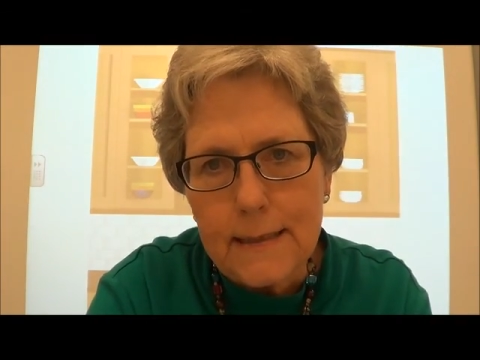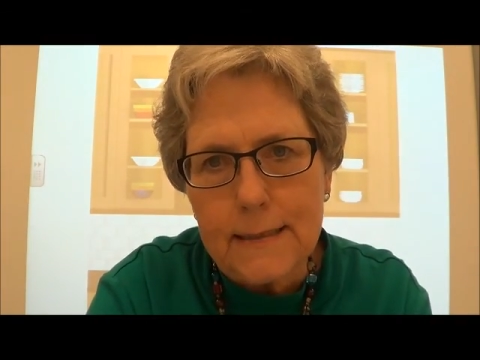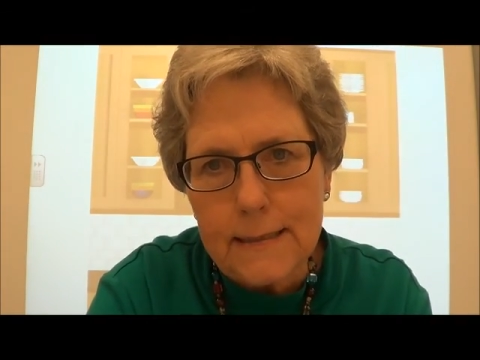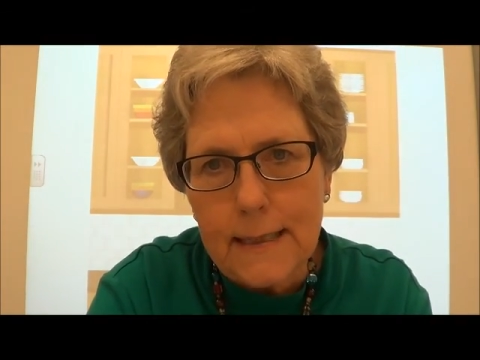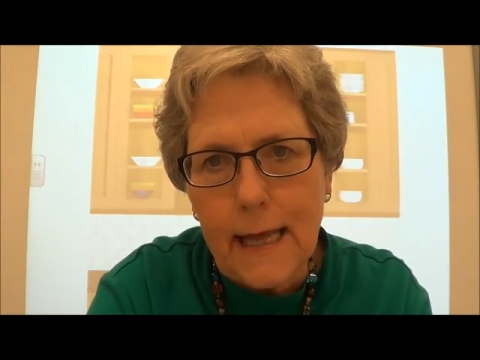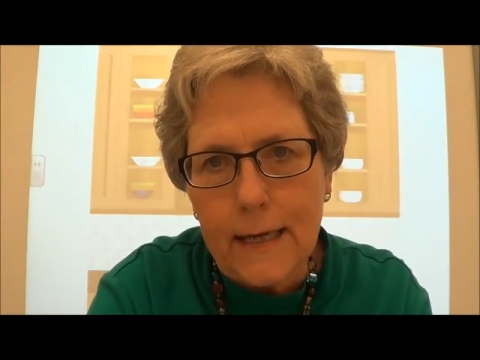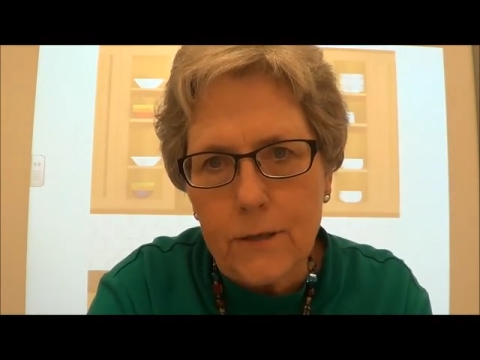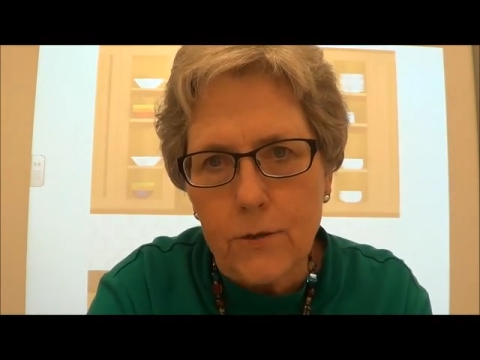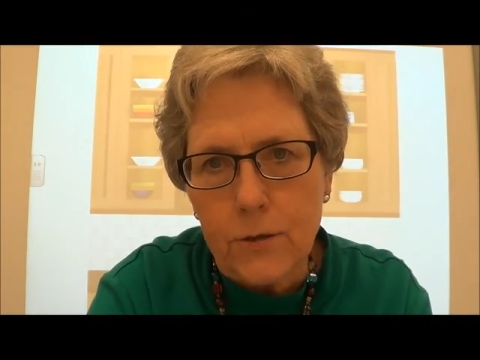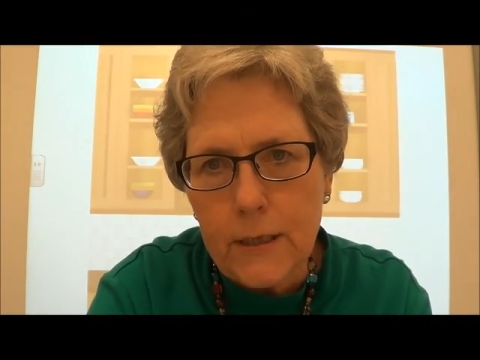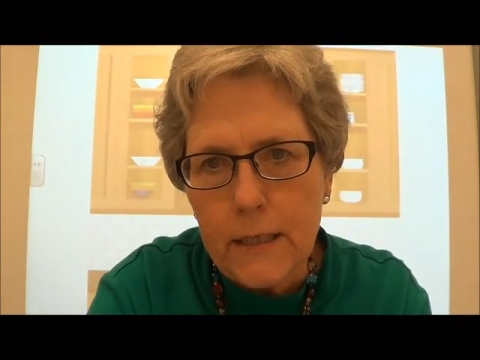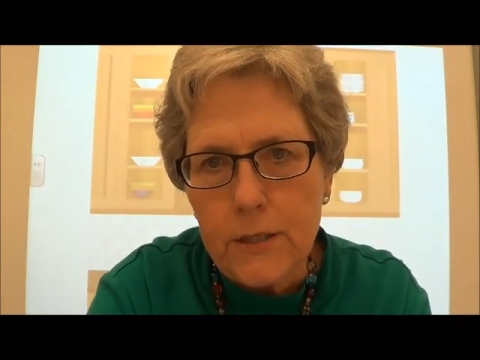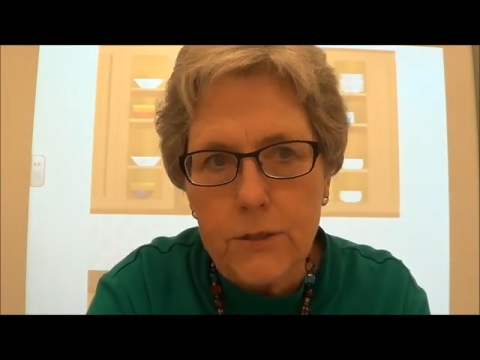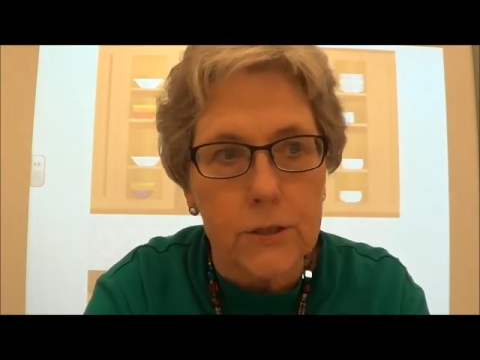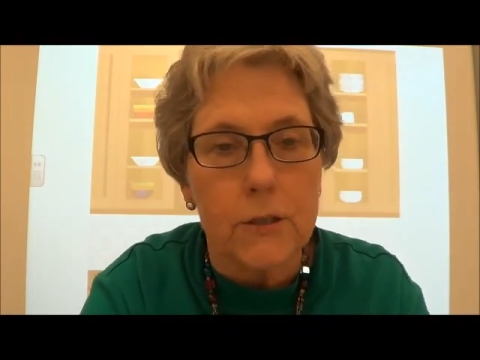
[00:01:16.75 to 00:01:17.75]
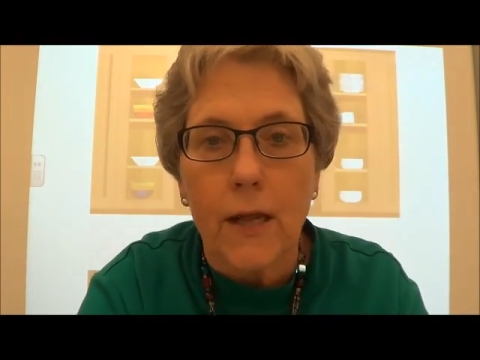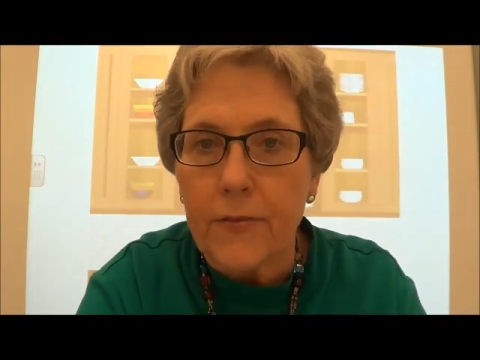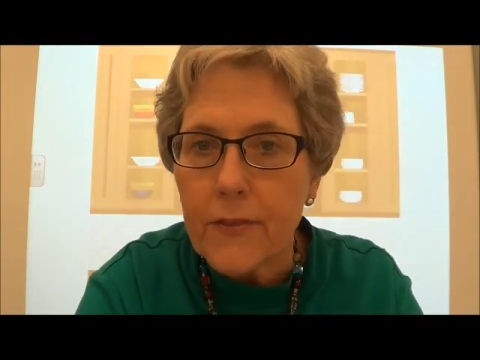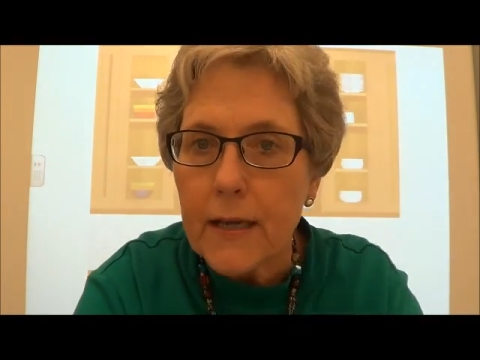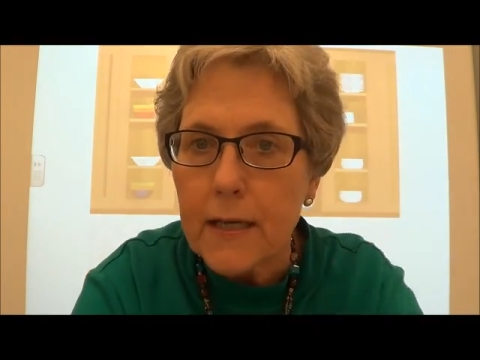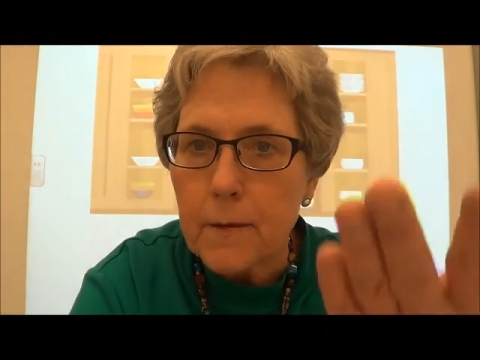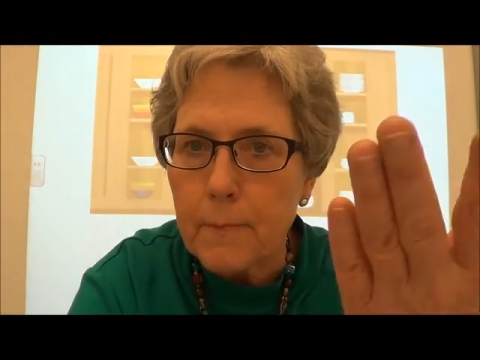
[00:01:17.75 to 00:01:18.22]
is like your kitchen.
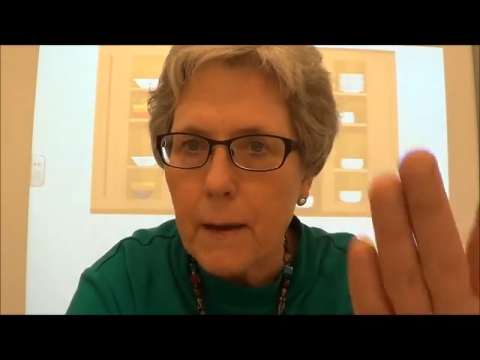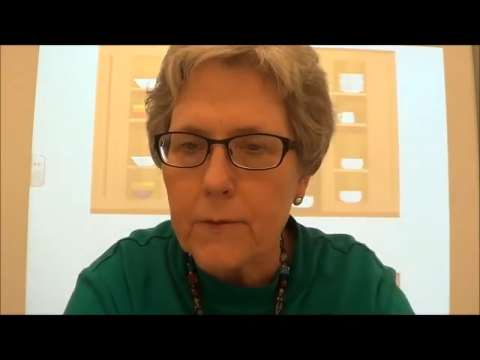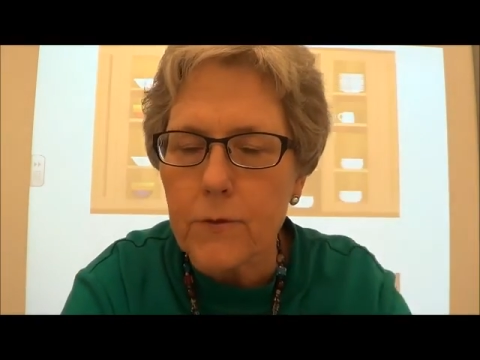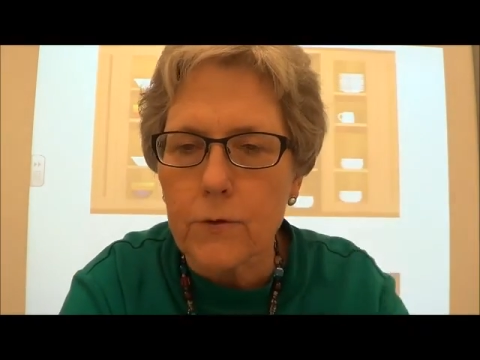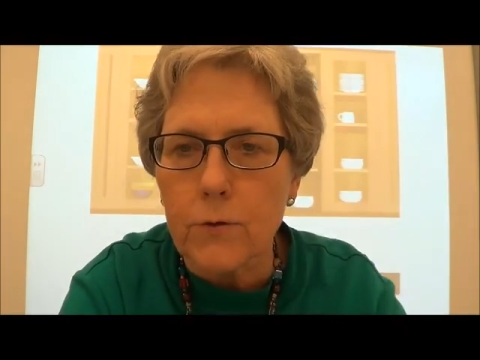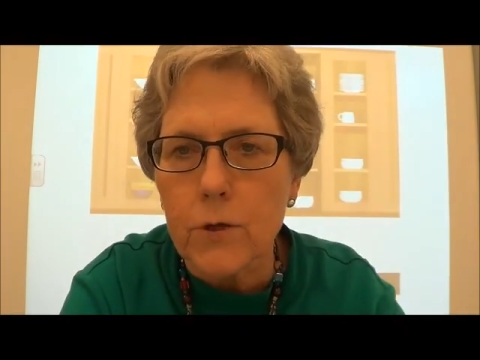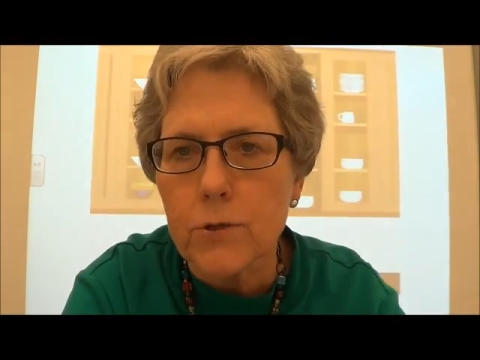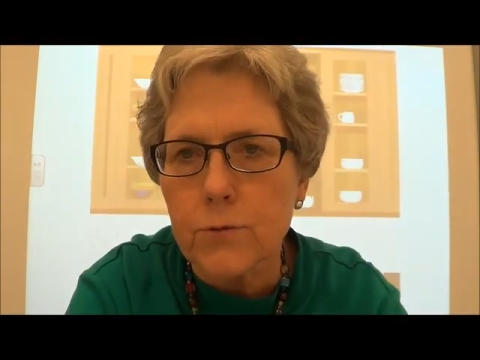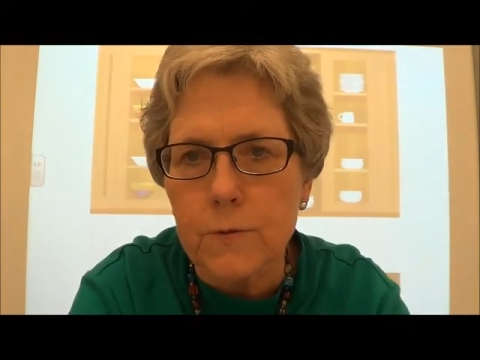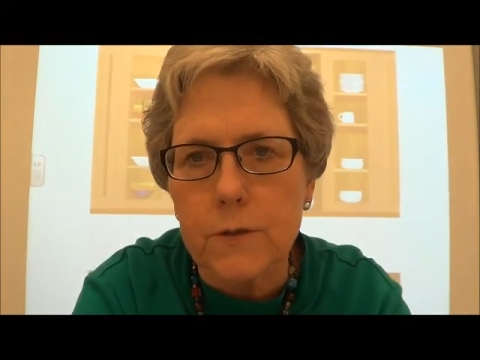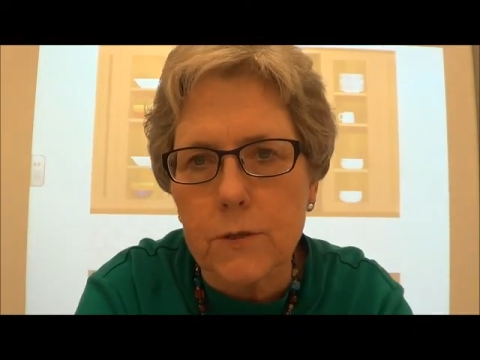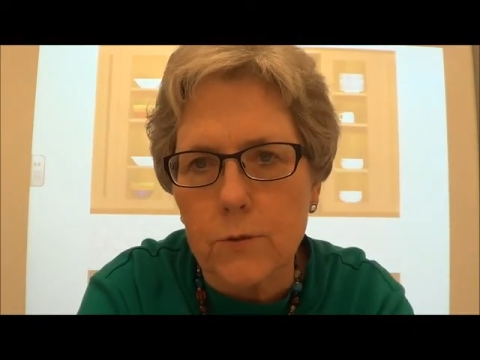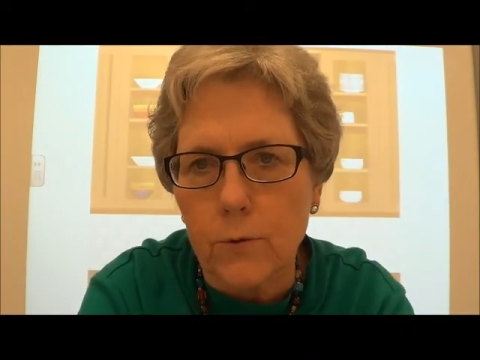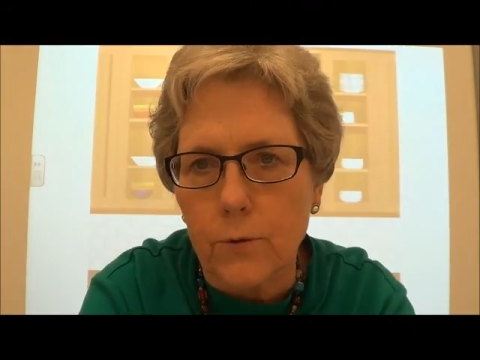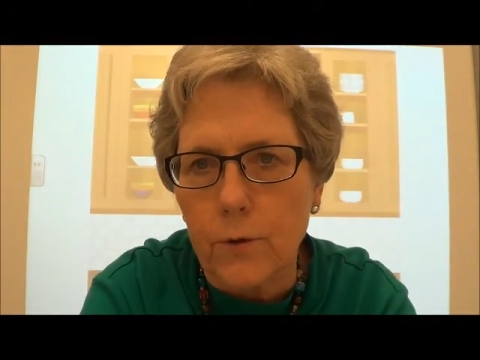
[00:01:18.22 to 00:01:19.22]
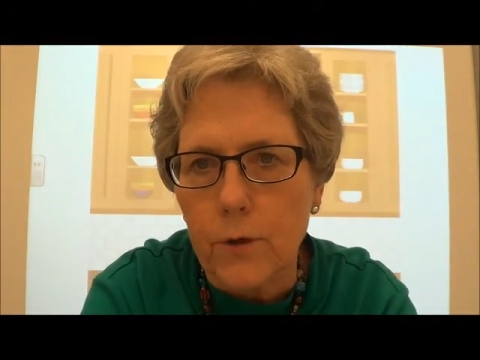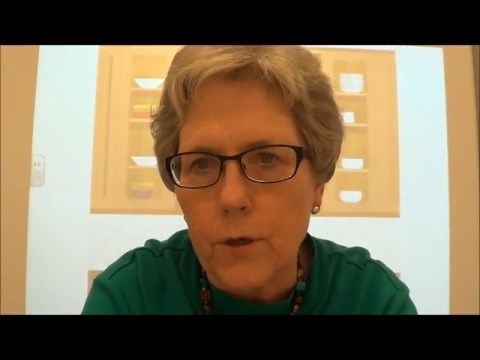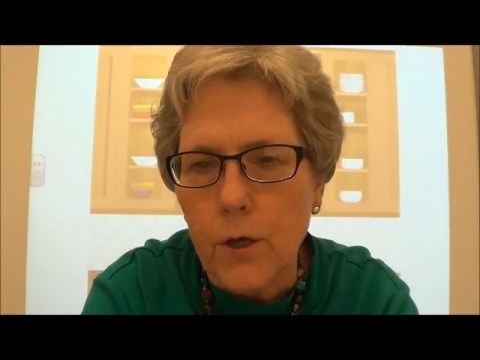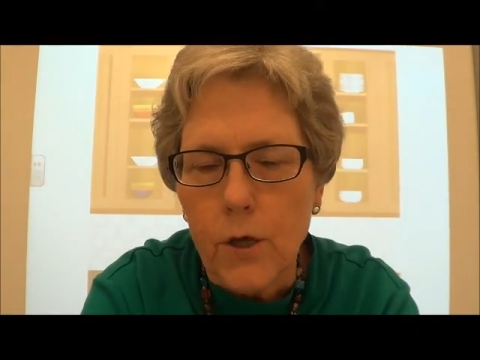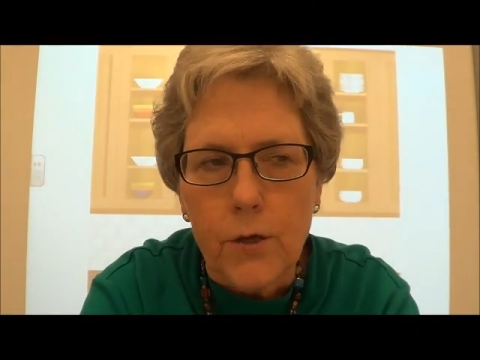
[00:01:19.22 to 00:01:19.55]
Think about the grocery store.